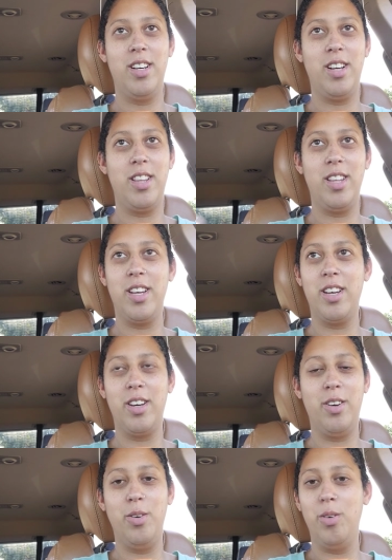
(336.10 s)
I think, a
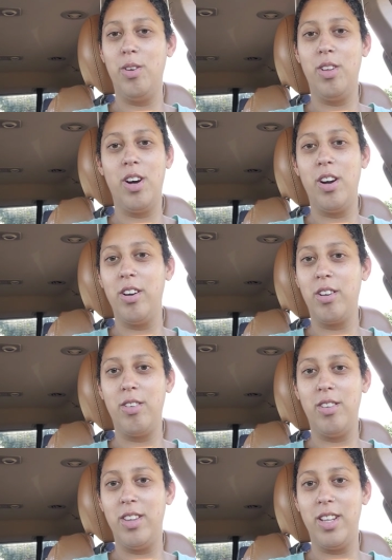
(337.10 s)
Google
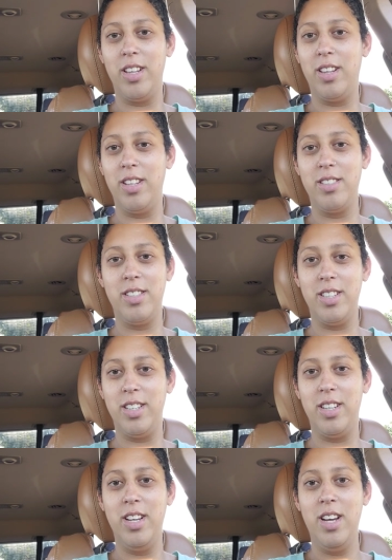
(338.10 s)
article that
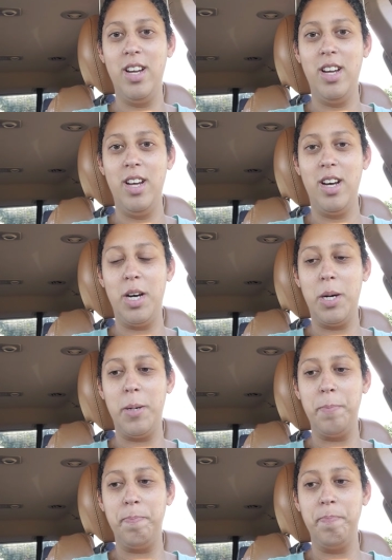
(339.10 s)
listed
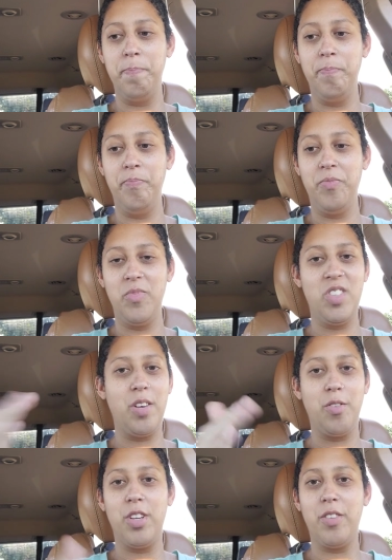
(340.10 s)
um,
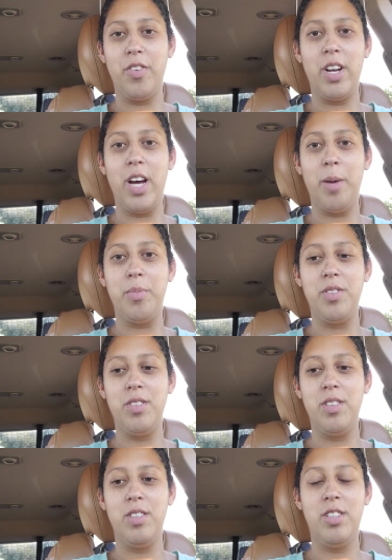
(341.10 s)
several different
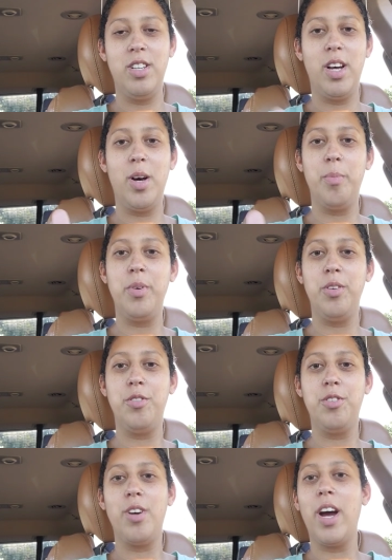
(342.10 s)
apps to help you
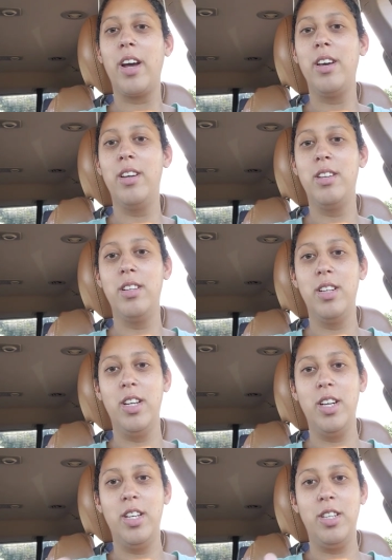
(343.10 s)
track
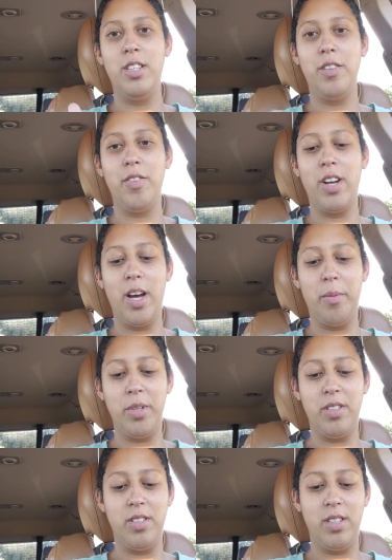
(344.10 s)
different
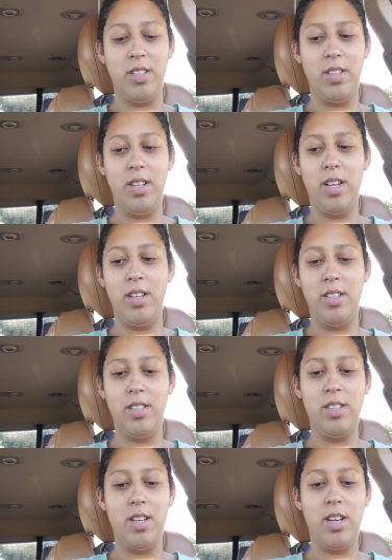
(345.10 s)
habits and
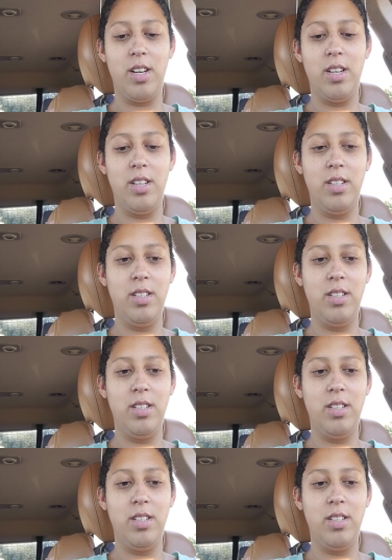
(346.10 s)
and uh,